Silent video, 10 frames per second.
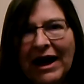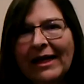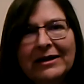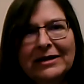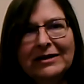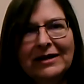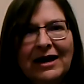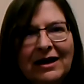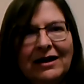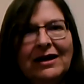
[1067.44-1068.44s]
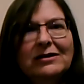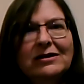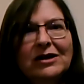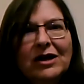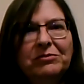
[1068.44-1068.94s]
a ballot just can't
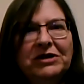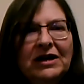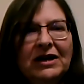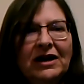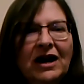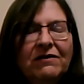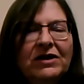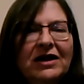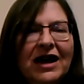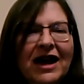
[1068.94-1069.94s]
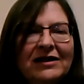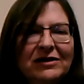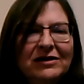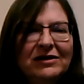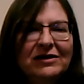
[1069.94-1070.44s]
get flipped in, and everything
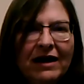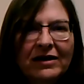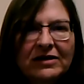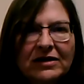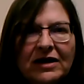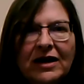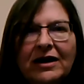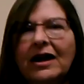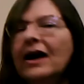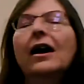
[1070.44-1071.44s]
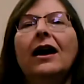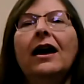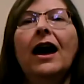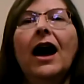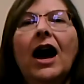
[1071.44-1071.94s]
has to balance. And
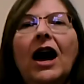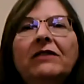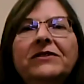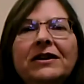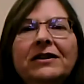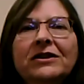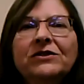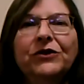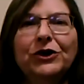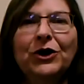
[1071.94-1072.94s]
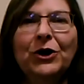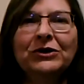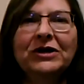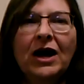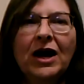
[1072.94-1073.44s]
I've done this for
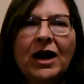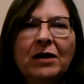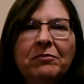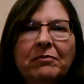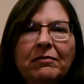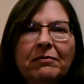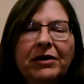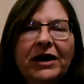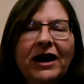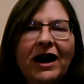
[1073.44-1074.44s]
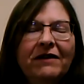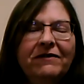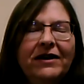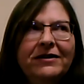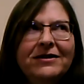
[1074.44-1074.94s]
a long time, but
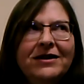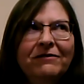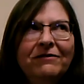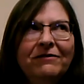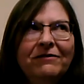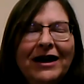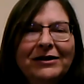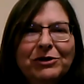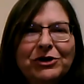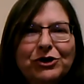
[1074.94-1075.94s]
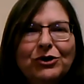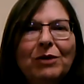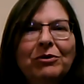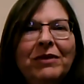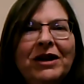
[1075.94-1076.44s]
I've never had as much
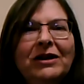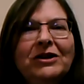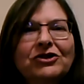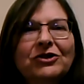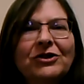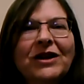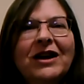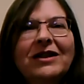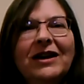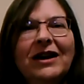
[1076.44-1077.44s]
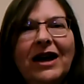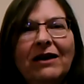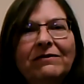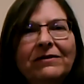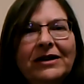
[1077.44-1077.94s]
trouble making sure
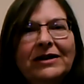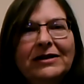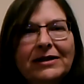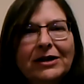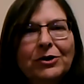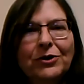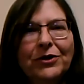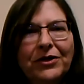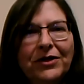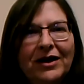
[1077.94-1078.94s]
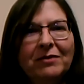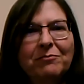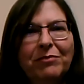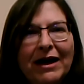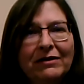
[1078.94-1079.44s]
that every single
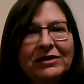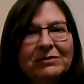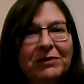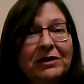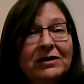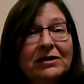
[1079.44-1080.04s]
thing balanced,